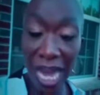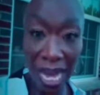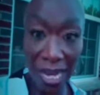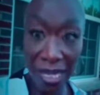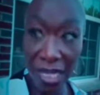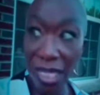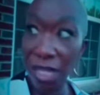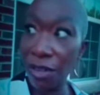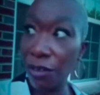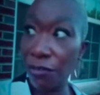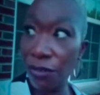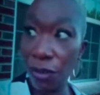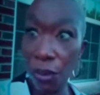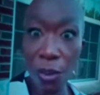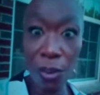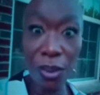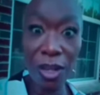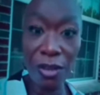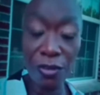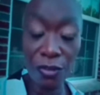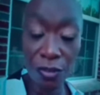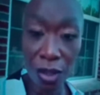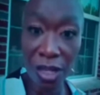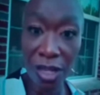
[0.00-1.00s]
acting a fool
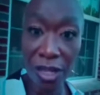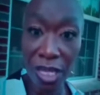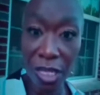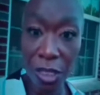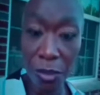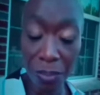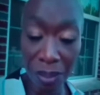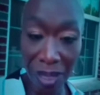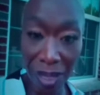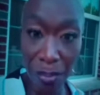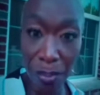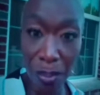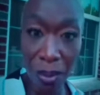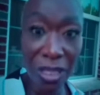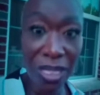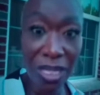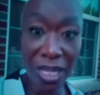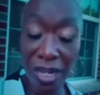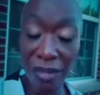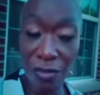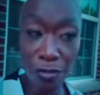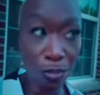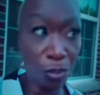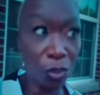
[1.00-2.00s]
in front of these people
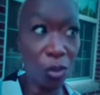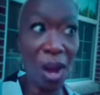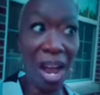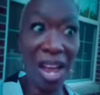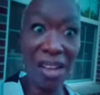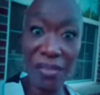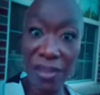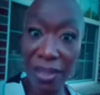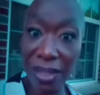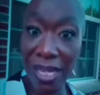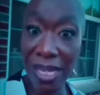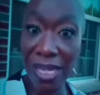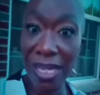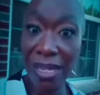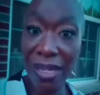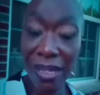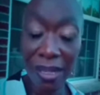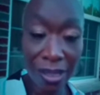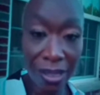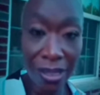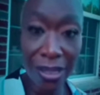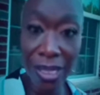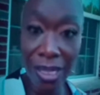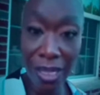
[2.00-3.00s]
instead of privately
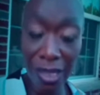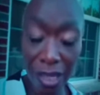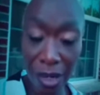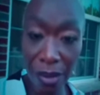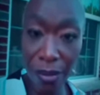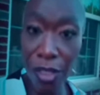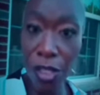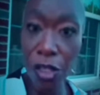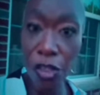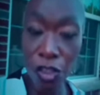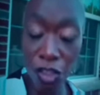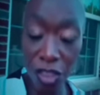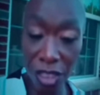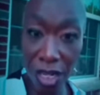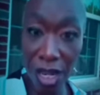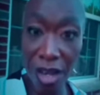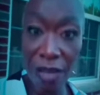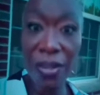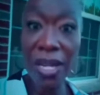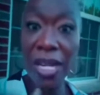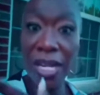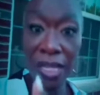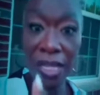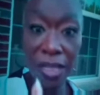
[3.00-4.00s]
declaring your
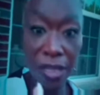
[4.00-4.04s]
stuff.